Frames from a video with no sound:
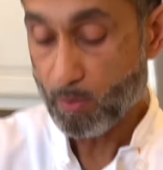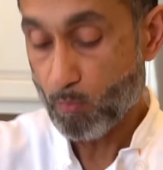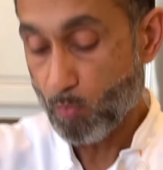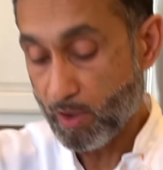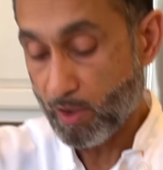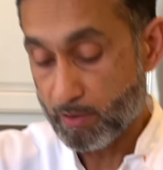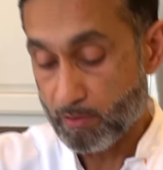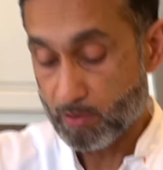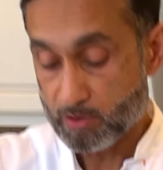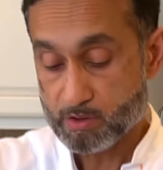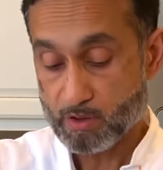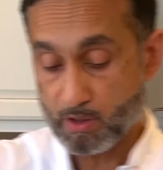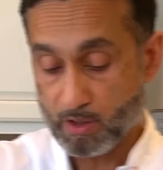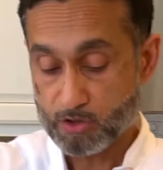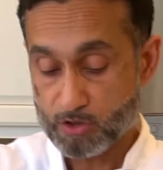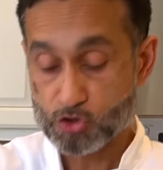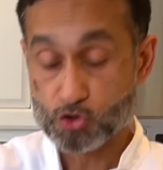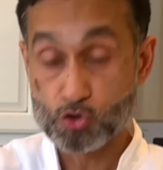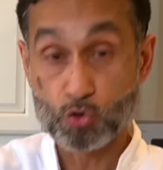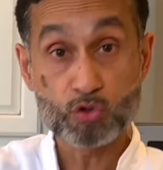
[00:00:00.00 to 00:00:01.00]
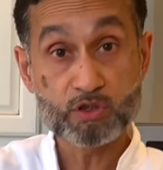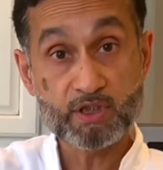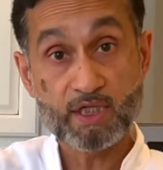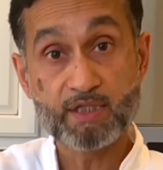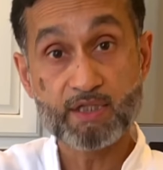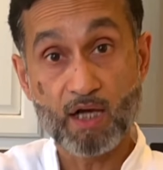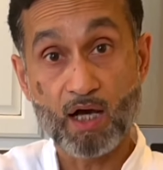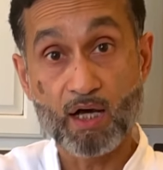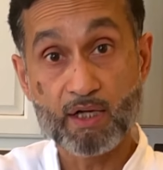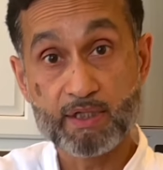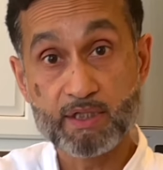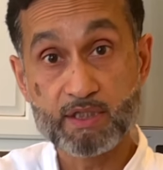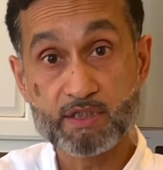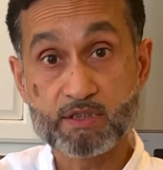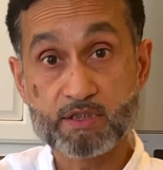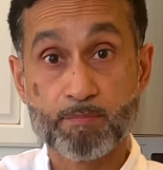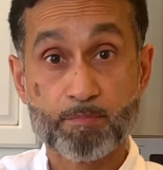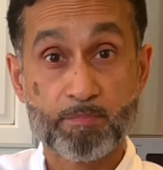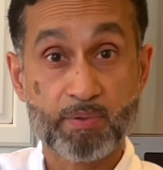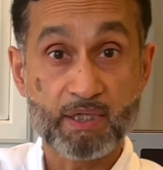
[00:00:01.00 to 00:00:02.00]
want to saute the onions,
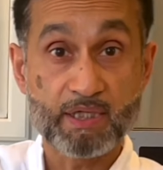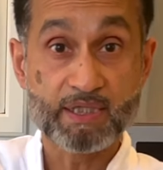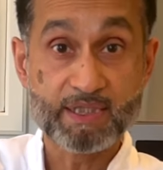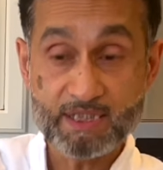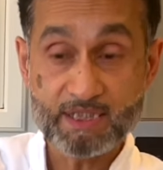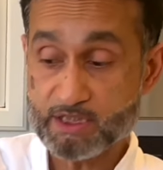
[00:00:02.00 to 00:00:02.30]
but in this